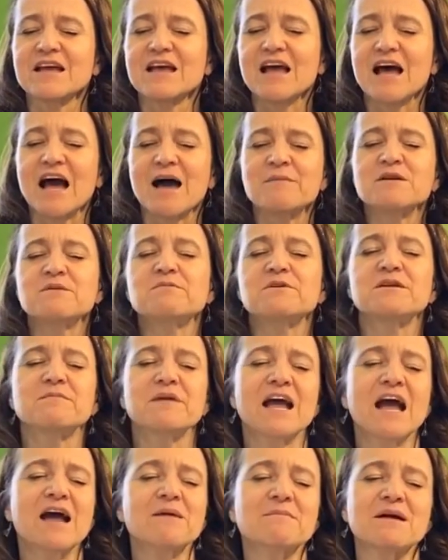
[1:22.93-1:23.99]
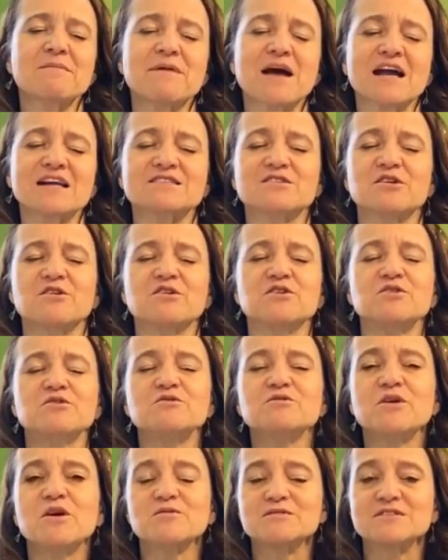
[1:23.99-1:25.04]
I'm gonna put it behind my back so you
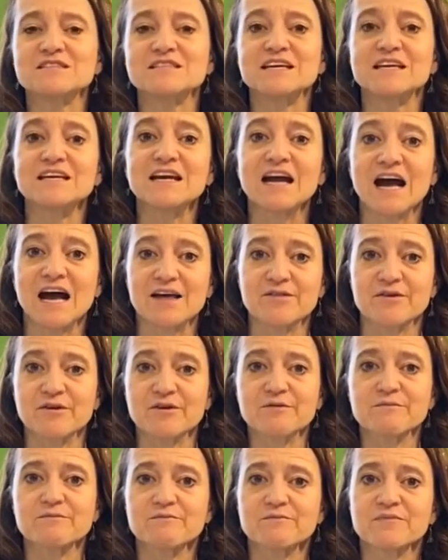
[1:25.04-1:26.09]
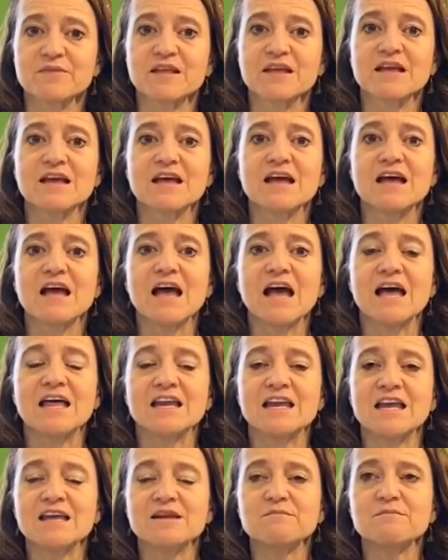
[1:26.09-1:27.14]
don't see it either. And
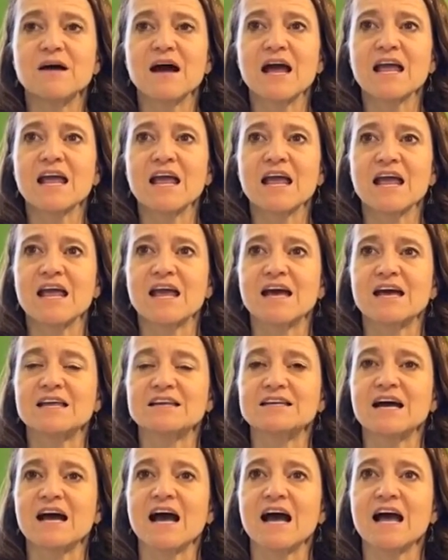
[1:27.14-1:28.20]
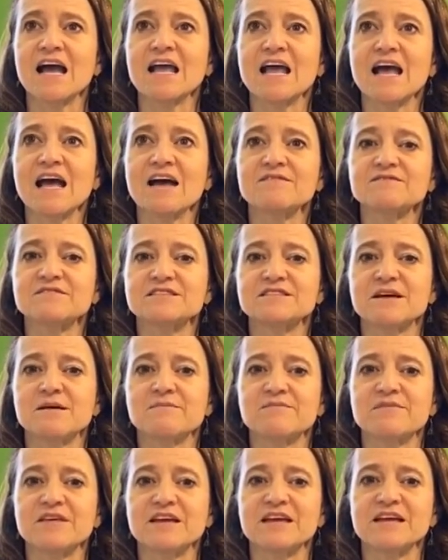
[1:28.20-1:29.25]
in my hand, I have
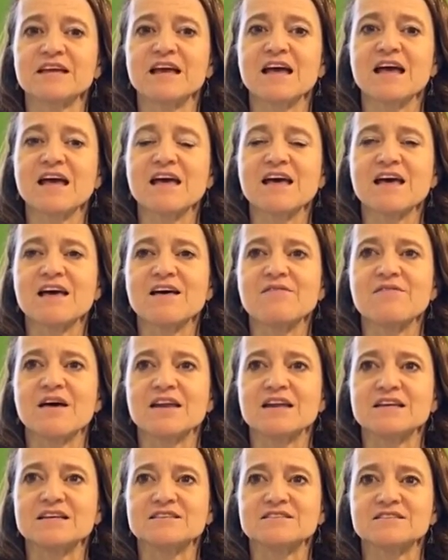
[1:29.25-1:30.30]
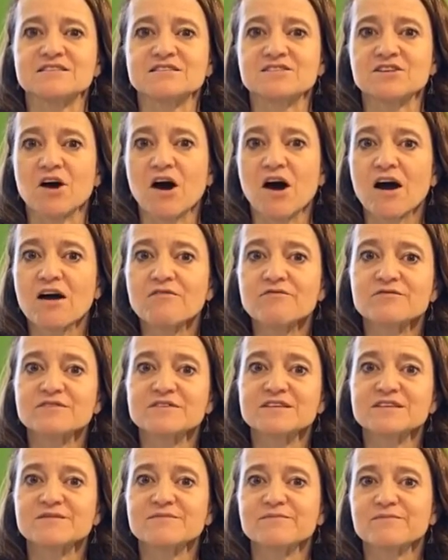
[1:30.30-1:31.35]
something that is soft,
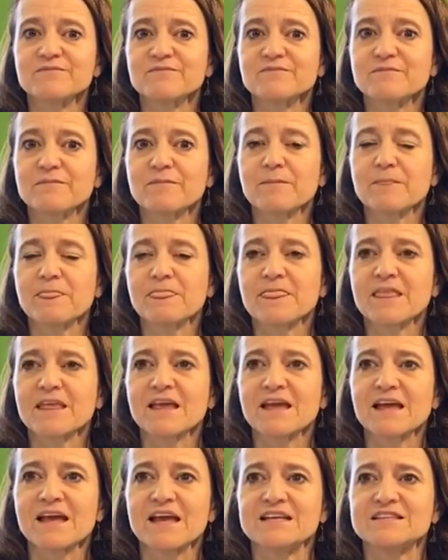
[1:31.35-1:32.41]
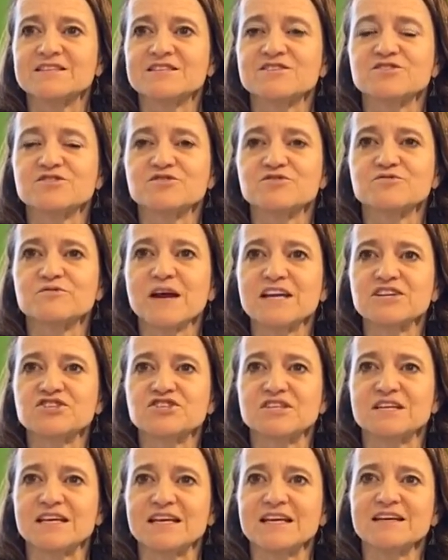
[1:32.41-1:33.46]
it's
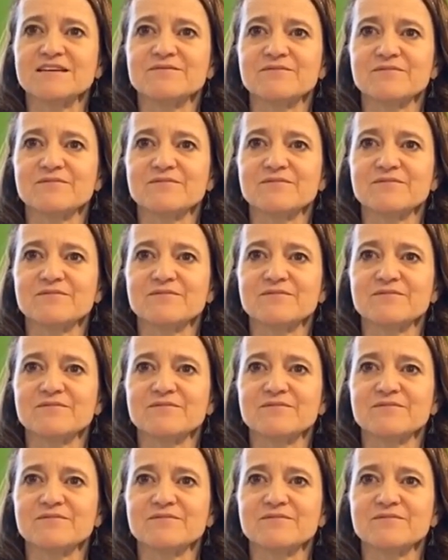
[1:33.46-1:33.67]
stretchy,